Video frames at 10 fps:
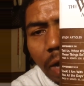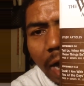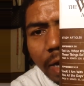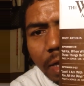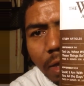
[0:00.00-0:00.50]
the
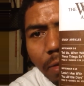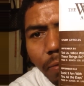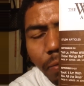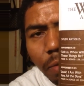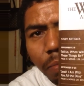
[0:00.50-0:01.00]
audience or
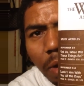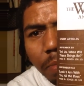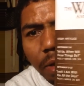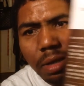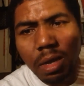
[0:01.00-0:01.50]
for the
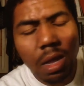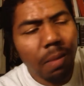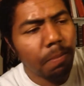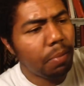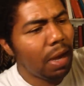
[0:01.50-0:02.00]
public.
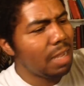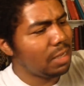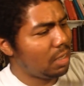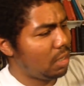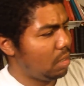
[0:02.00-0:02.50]

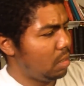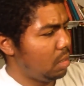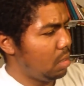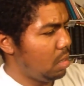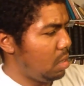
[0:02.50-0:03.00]
But
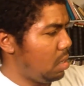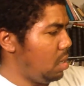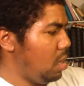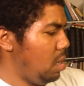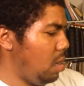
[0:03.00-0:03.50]

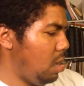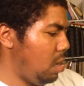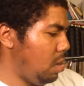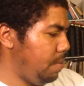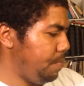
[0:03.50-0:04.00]

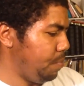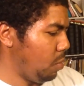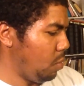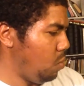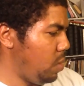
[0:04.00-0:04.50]

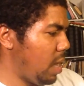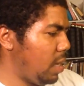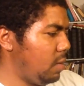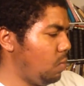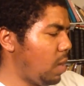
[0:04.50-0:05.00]
we had
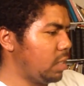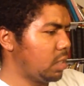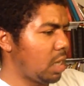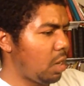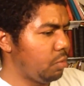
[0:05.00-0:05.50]
a
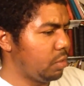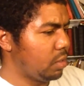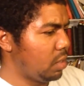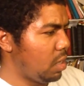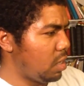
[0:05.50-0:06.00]
Watchtower
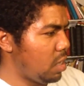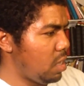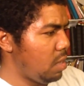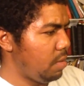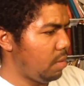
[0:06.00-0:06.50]
study.